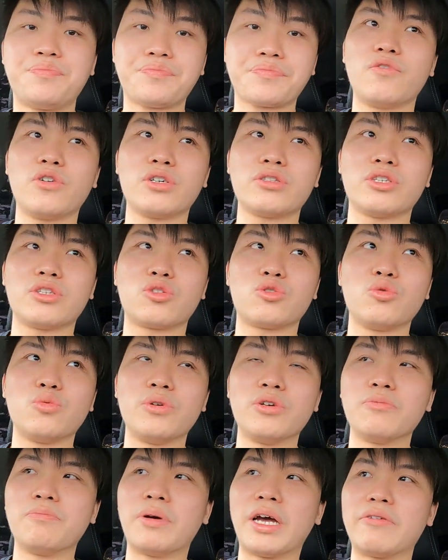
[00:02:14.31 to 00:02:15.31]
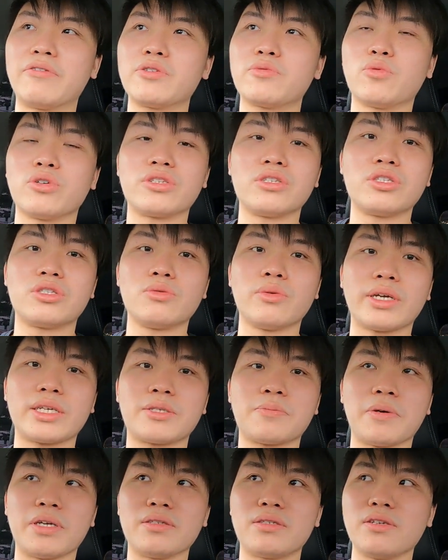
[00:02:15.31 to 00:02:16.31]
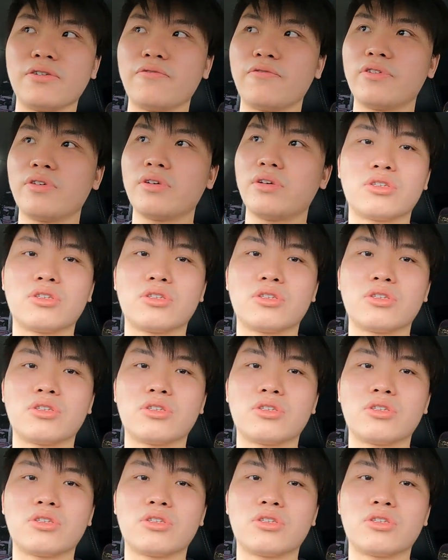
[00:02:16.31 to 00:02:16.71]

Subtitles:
Overall, the two wheel bearings wasn't too expensive.